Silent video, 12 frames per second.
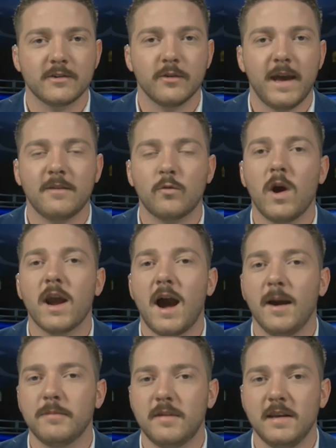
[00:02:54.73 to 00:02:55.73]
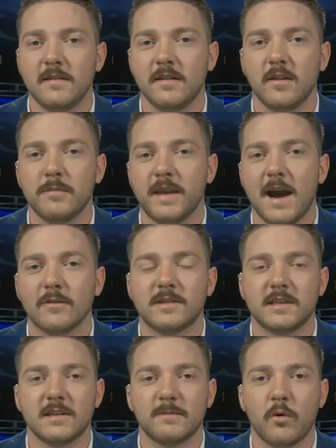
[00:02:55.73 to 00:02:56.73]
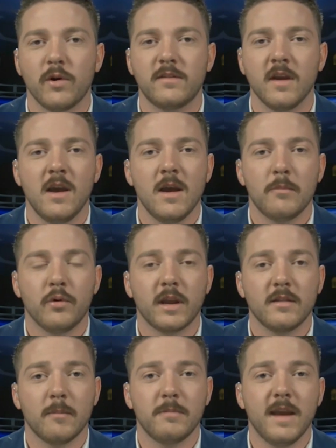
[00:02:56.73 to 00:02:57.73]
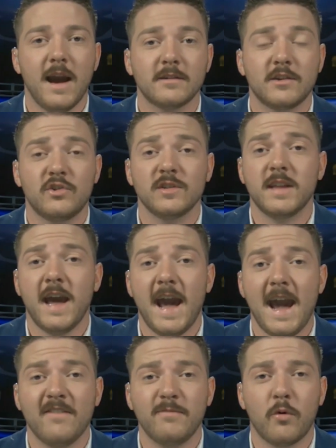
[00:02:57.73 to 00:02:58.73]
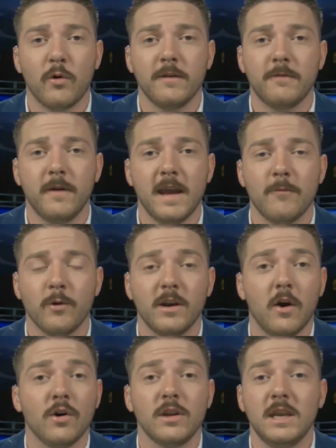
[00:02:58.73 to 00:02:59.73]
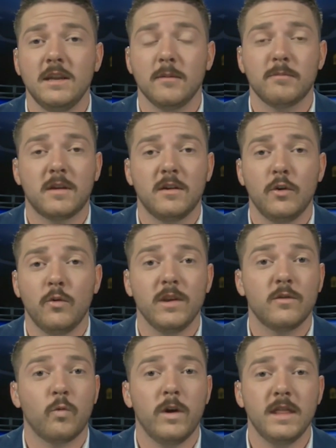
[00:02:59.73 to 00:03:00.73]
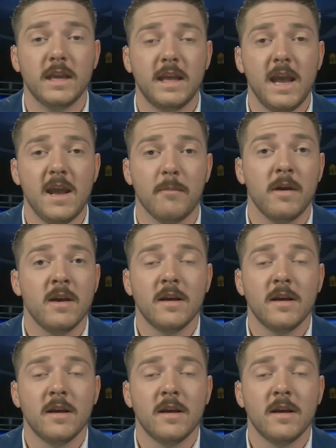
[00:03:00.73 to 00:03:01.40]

So that's why I'm teasing them down six points, bringing them down to just a half point favorite. And all you need them to do is win the game.